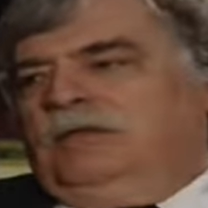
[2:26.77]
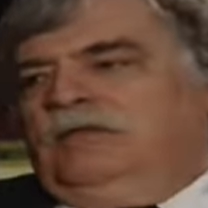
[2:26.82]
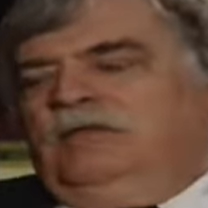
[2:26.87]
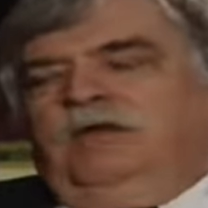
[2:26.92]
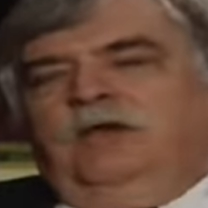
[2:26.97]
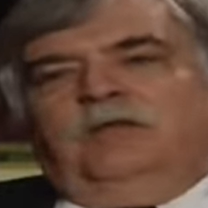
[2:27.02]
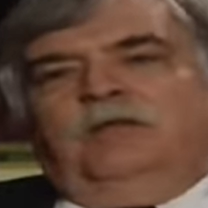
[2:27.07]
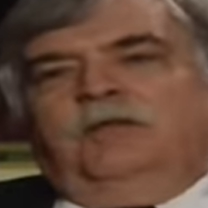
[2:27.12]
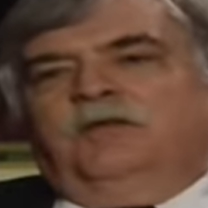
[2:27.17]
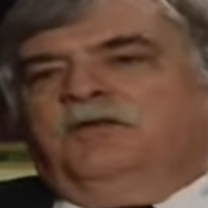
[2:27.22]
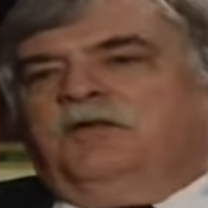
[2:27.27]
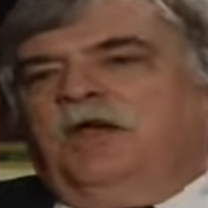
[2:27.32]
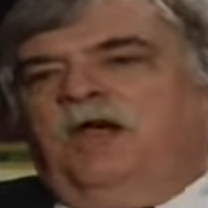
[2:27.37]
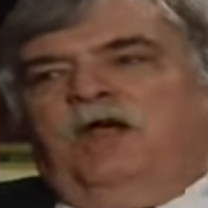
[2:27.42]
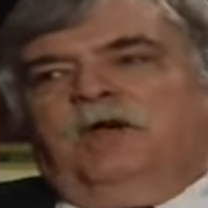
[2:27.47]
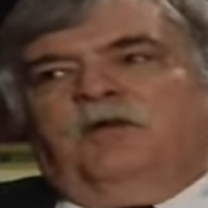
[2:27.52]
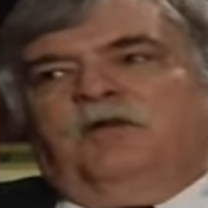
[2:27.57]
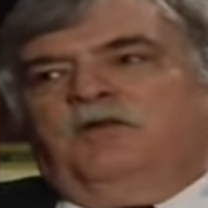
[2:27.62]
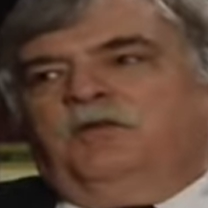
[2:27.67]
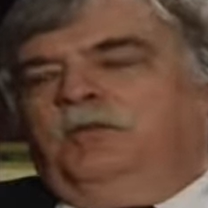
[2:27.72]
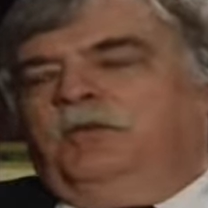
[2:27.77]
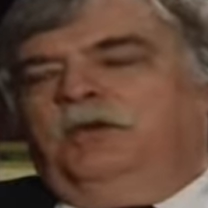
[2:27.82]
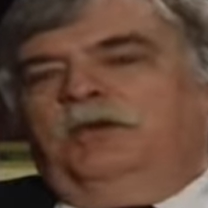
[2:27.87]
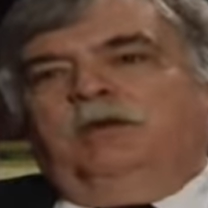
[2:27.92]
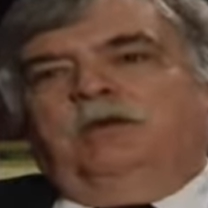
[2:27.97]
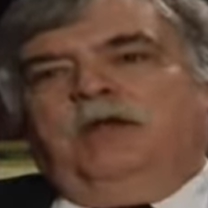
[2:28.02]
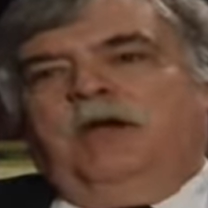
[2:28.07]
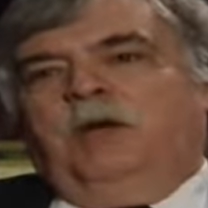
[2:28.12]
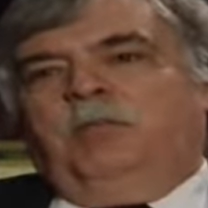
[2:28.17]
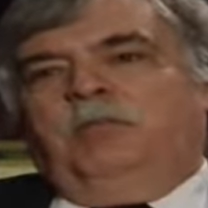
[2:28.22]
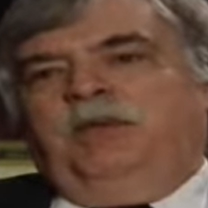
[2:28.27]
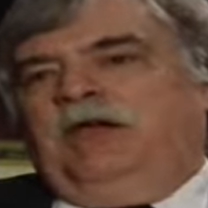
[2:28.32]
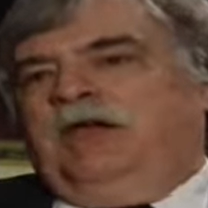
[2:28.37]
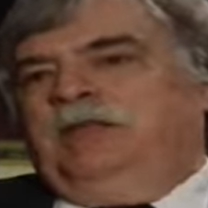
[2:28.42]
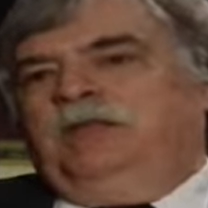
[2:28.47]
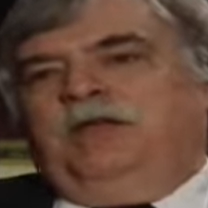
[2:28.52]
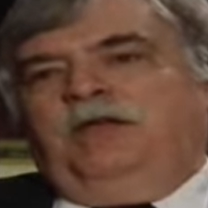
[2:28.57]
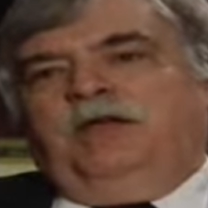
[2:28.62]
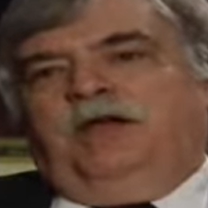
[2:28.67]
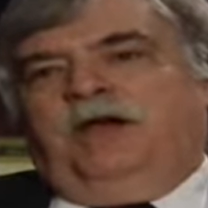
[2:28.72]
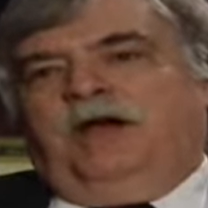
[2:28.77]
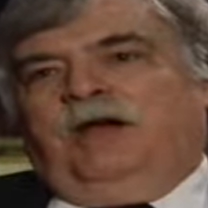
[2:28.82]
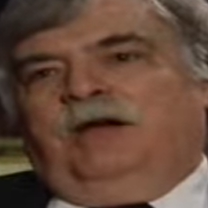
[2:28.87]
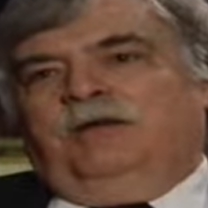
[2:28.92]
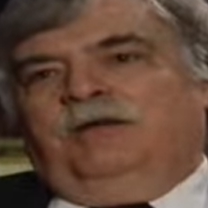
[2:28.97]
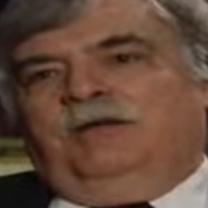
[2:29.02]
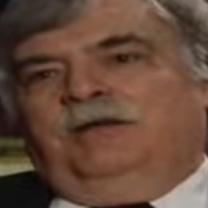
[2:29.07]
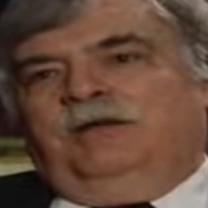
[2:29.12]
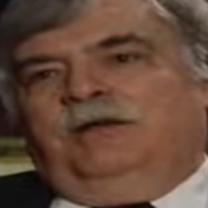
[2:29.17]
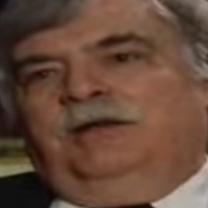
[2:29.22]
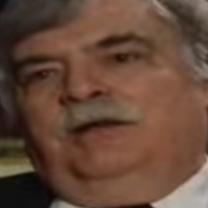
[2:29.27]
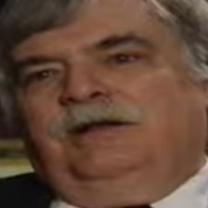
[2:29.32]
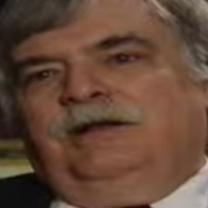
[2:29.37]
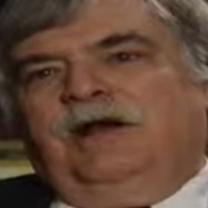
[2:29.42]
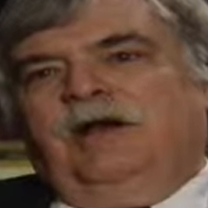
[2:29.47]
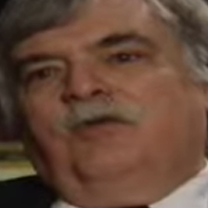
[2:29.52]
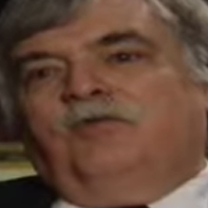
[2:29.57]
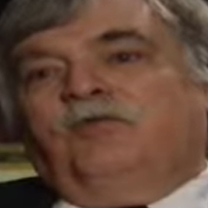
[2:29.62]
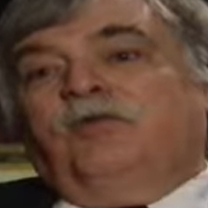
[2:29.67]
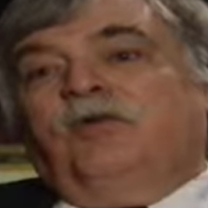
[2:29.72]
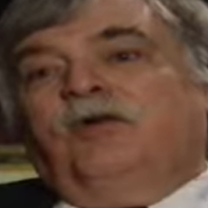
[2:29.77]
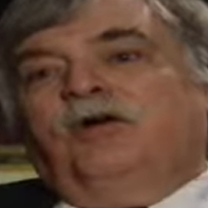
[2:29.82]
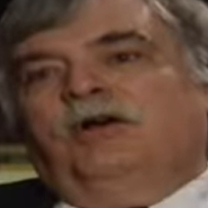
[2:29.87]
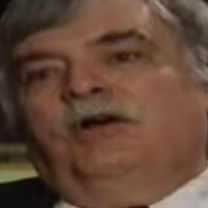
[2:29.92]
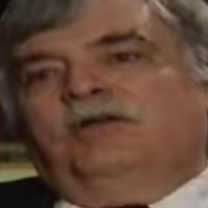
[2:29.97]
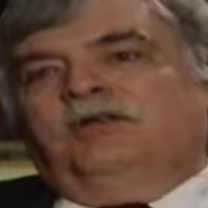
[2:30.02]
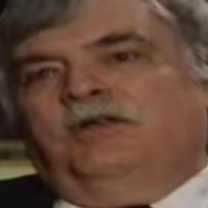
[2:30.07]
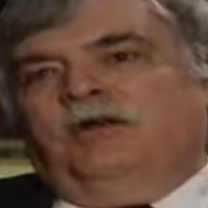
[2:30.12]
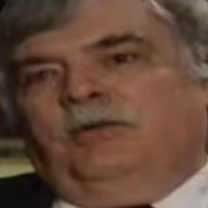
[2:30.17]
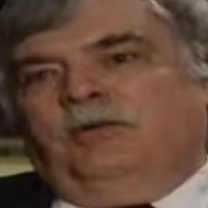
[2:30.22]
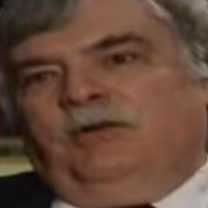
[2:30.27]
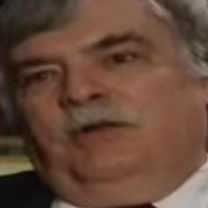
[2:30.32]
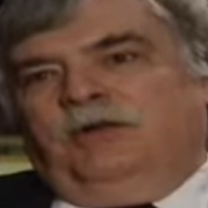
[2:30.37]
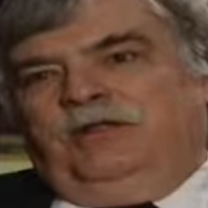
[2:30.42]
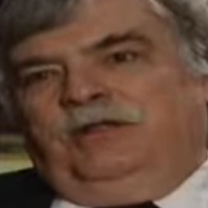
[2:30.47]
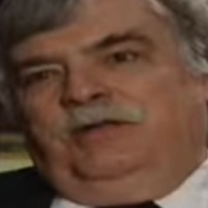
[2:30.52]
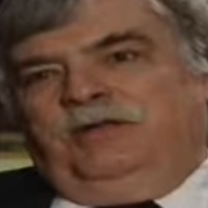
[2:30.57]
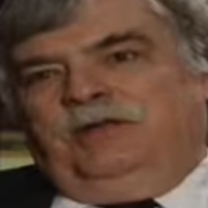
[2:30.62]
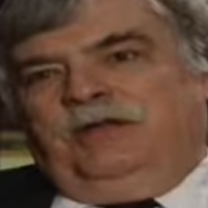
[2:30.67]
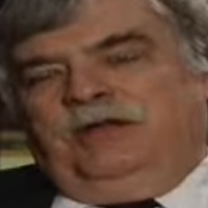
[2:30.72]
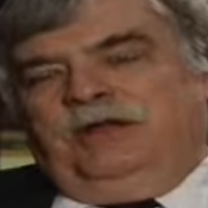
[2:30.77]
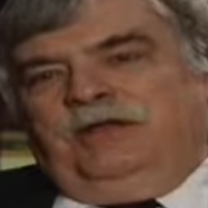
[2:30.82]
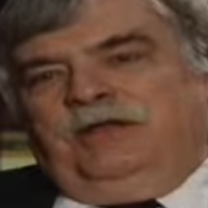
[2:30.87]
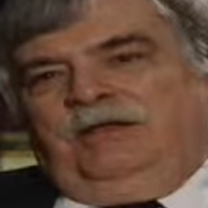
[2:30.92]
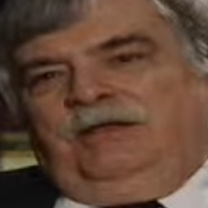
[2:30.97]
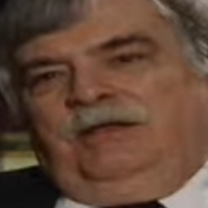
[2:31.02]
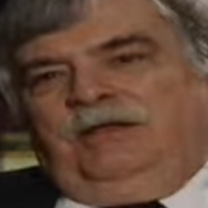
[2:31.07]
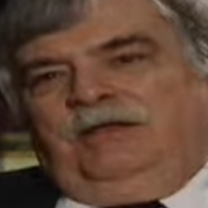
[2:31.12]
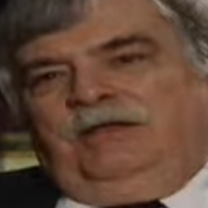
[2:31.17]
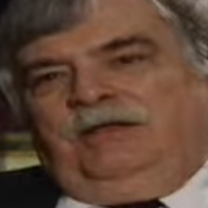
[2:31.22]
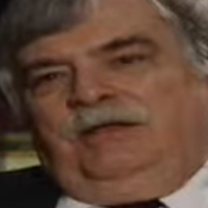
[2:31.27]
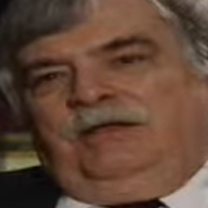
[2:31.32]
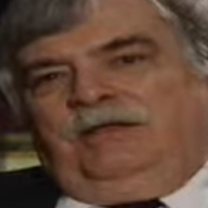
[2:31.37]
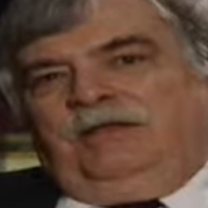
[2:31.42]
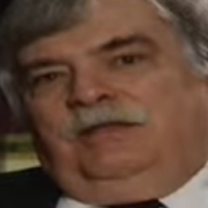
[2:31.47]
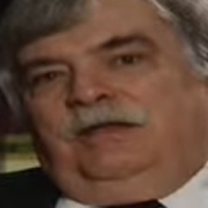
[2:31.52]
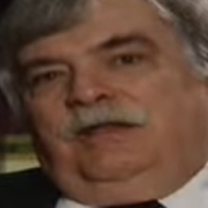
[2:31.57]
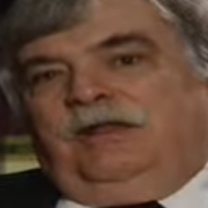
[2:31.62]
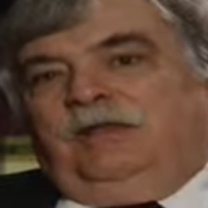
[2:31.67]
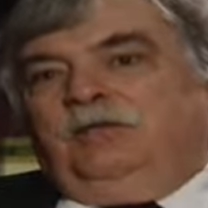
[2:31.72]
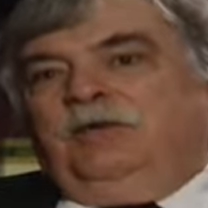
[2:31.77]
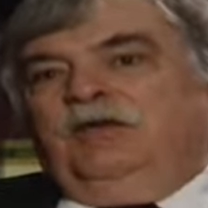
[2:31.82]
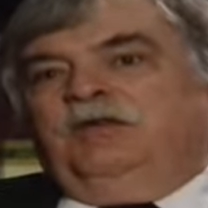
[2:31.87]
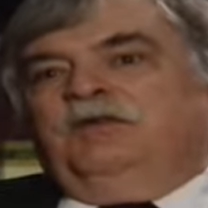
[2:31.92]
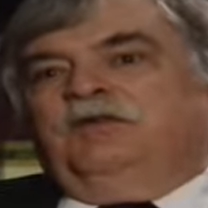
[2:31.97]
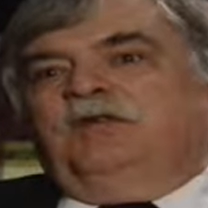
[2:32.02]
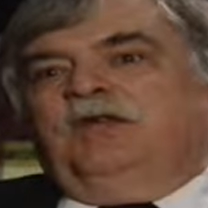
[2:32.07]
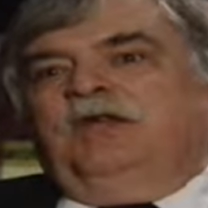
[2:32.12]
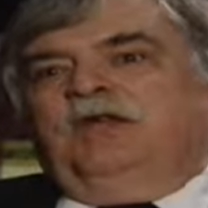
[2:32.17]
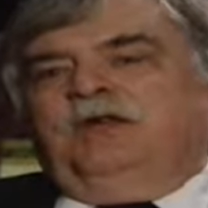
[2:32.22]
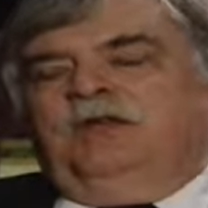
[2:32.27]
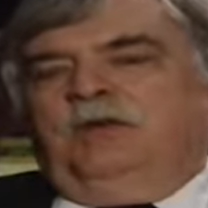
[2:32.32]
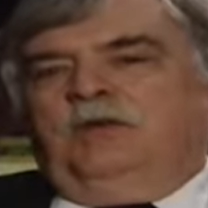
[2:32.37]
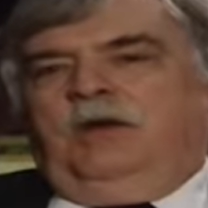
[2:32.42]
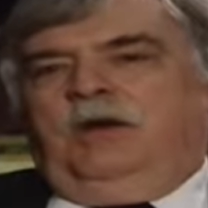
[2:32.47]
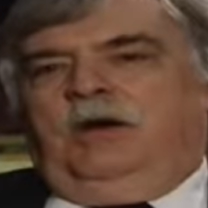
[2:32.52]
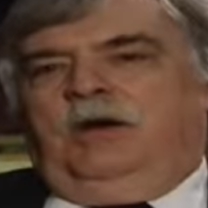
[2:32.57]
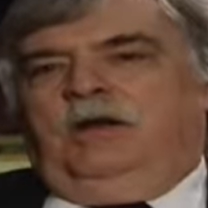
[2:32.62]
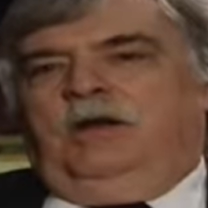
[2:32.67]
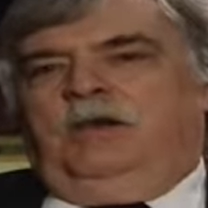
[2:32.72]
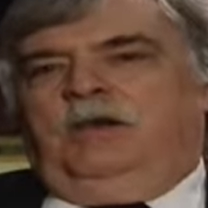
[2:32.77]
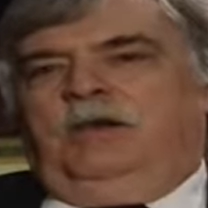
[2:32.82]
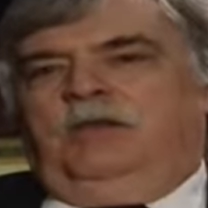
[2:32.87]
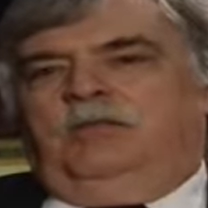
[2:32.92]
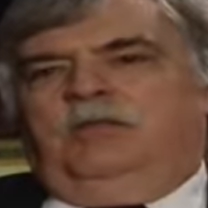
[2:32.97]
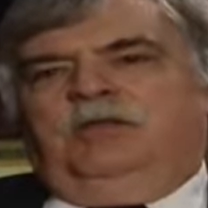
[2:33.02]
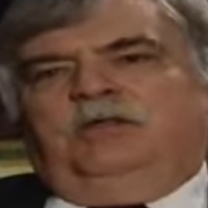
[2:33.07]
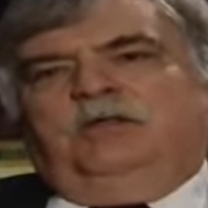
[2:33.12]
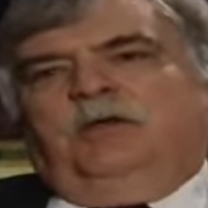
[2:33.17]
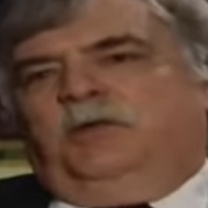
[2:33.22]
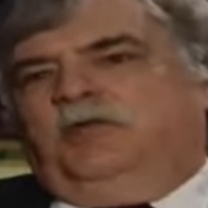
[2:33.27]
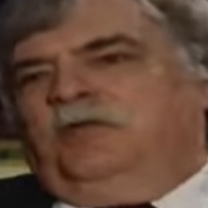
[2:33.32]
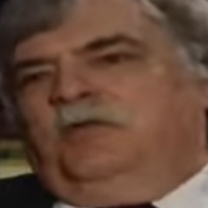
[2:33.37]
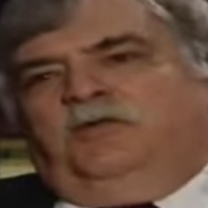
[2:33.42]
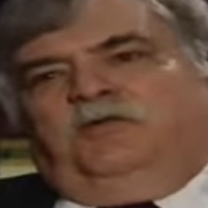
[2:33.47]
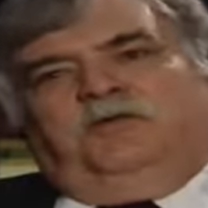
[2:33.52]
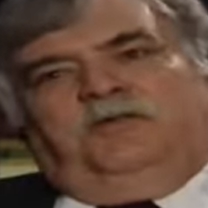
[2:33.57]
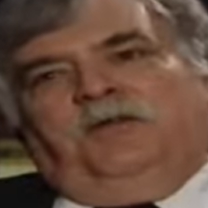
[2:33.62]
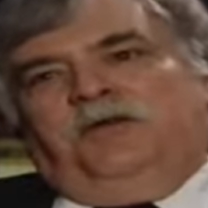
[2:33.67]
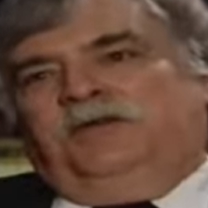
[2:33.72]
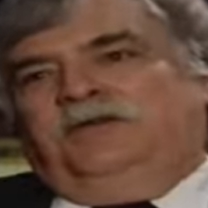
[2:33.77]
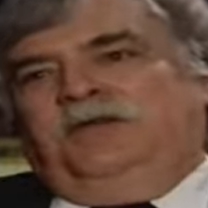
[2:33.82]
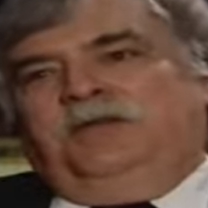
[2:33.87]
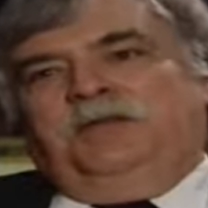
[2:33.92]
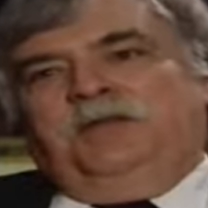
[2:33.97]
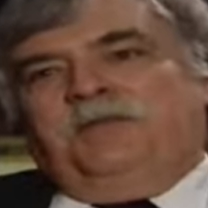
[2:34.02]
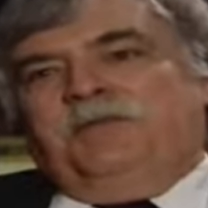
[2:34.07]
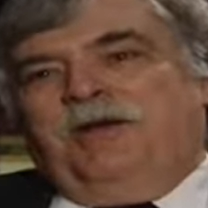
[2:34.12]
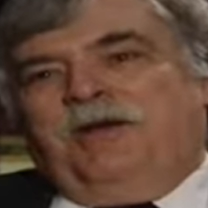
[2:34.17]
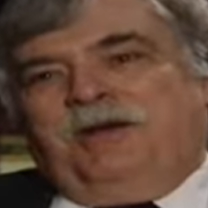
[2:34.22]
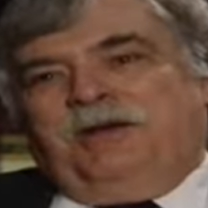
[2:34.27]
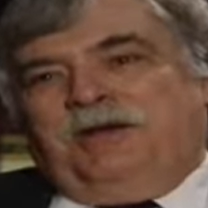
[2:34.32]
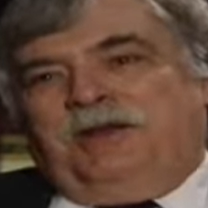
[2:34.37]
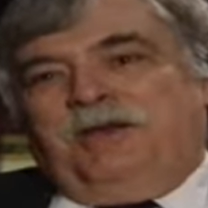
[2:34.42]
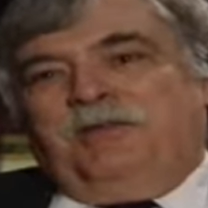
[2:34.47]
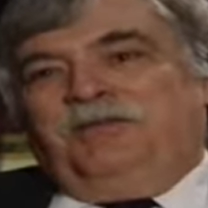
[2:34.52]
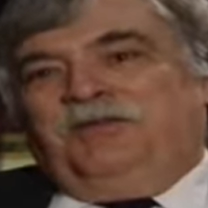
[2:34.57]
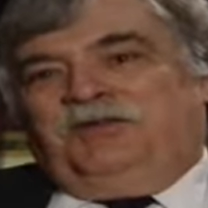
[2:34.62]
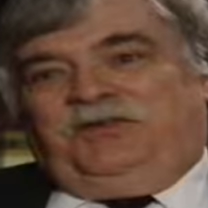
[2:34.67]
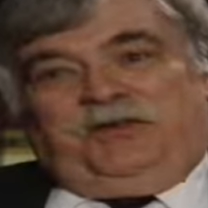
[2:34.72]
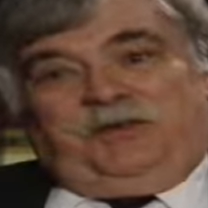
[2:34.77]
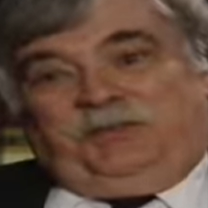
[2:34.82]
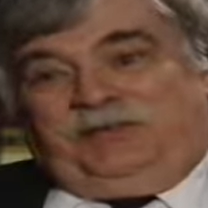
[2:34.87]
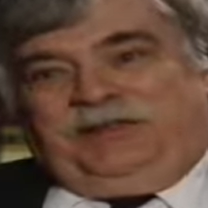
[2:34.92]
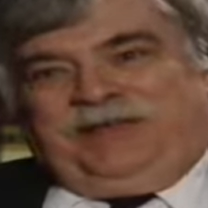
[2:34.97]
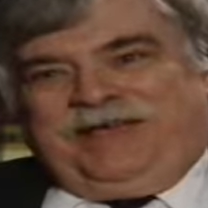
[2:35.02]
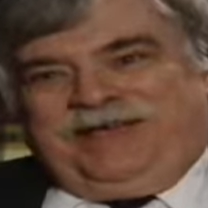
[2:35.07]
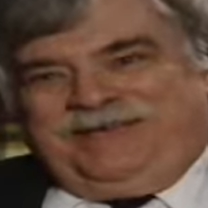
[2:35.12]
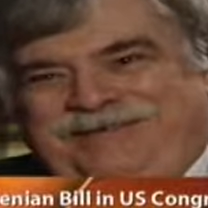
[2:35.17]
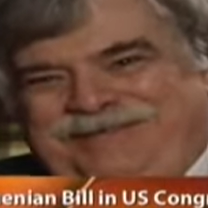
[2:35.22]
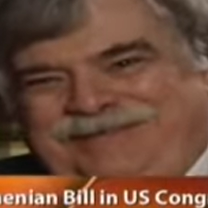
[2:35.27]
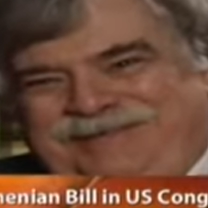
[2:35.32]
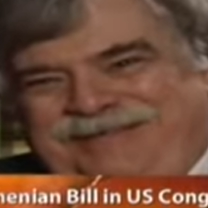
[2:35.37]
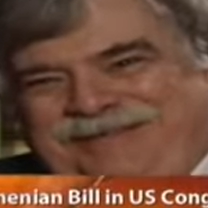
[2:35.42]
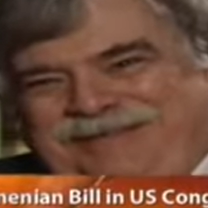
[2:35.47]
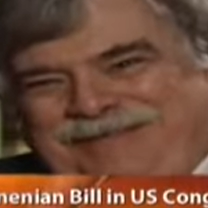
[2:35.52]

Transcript: tell those congressmen how bad they are and how wrong they were to do that. Tell them how sad you are, but don't throw stones at the American embassy, please.